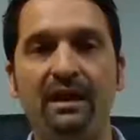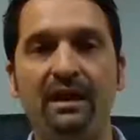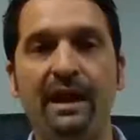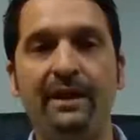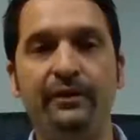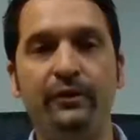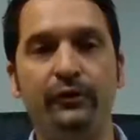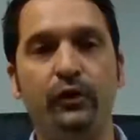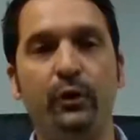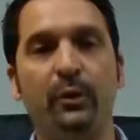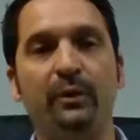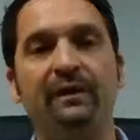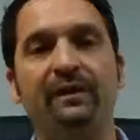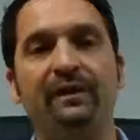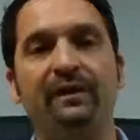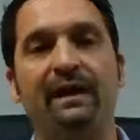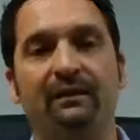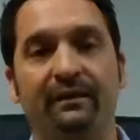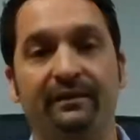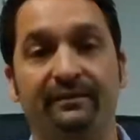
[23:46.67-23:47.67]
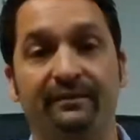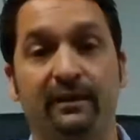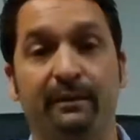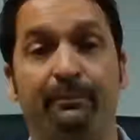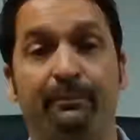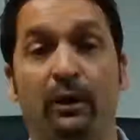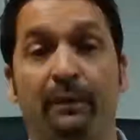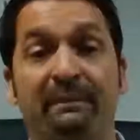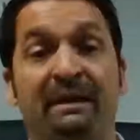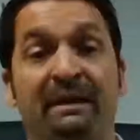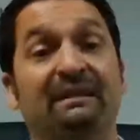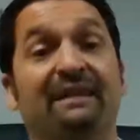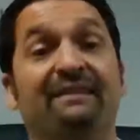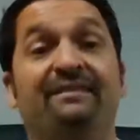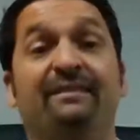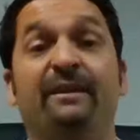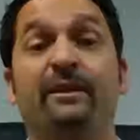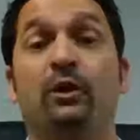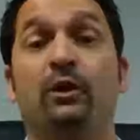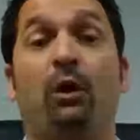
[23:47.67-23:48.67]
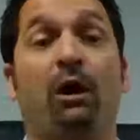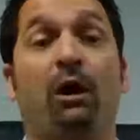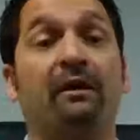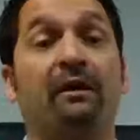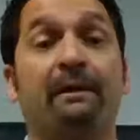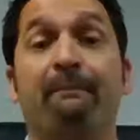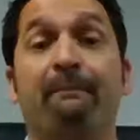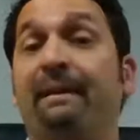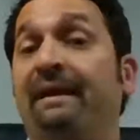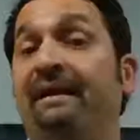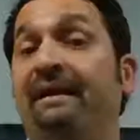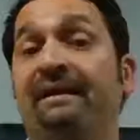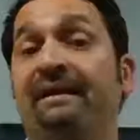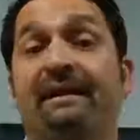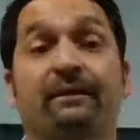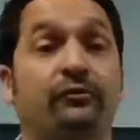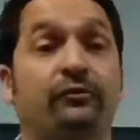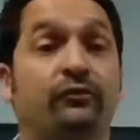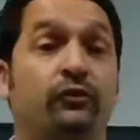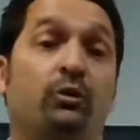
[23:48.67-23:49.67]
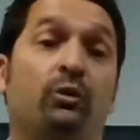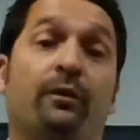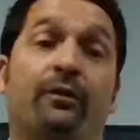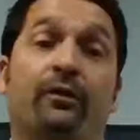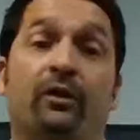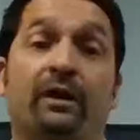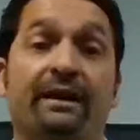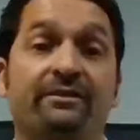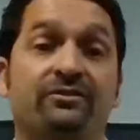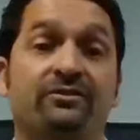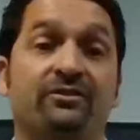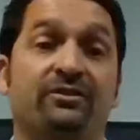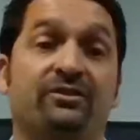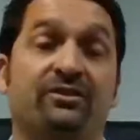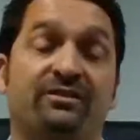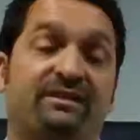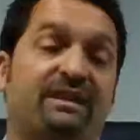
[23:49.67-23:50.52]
and you go into that listing appointment, and let's say you are competing against 2 other agents.